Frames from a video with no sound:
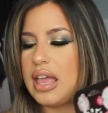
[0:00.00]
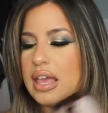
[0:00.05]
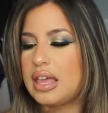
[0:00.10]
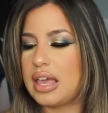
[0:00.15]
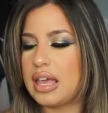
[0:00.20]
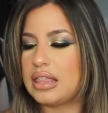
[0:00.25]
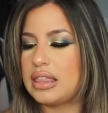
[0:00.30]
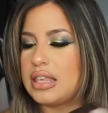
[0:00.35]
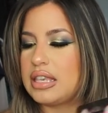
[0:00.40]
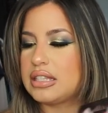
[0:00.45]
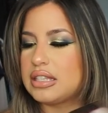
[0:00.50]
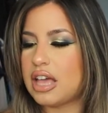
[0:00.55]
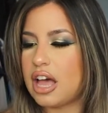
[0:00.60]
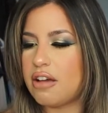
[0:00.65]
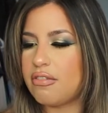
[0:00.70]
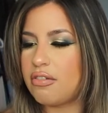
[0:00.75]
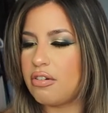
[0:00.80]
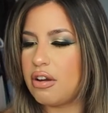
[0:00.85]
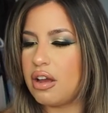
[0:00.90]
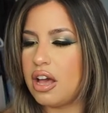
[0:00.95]
and get these
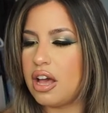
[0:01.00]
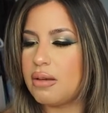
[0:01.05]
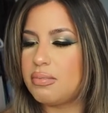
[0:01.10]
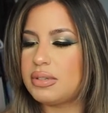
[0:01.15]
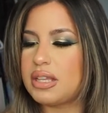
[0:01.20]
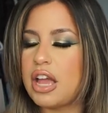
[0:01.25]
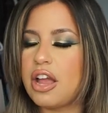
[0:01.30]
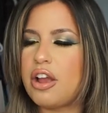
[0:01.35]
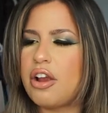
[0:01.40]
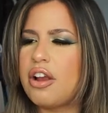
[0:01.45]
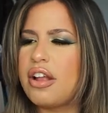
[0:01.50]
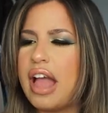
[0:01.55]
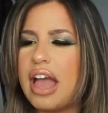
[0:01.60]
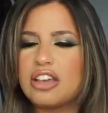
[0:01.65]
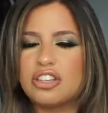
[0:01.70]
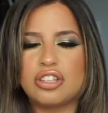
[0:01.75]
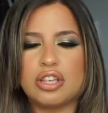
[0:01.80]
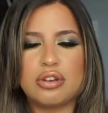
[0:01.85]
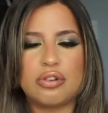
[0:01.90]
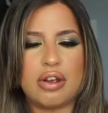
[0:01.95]
cover-ups I heard
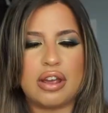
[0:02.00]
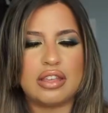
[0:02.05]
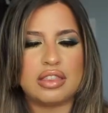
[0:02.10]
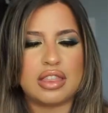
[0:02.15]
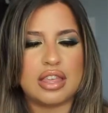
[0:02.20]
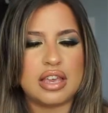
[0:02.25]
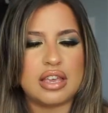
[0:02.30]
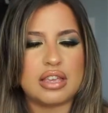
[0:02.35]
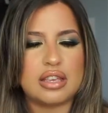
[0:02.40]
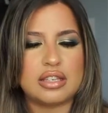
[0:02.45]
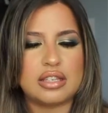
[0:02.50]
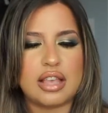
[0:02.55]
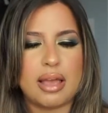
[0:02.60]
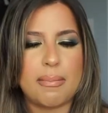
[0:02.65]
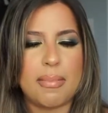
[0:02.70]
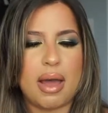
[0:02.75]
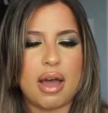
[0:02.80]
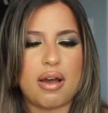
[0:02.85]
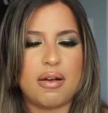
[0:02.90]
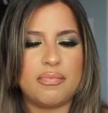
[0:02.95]
actually great things
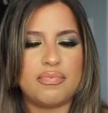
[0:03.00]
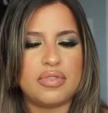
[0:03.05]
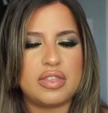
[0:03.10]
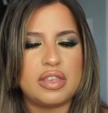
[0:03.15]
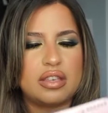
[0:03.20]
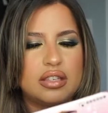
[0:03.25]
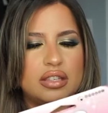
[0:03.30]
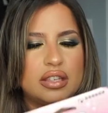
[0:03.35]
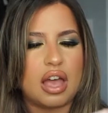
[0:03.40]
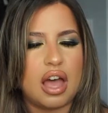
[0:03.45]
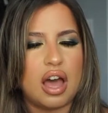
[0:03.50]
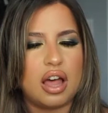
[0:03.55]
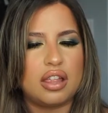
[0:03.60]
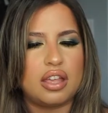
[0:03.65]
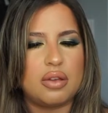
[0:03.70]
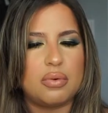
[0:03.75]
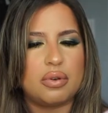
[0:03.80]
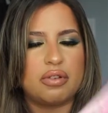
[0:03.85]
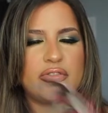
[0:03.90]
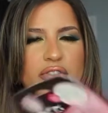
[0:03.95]
about this Hollywood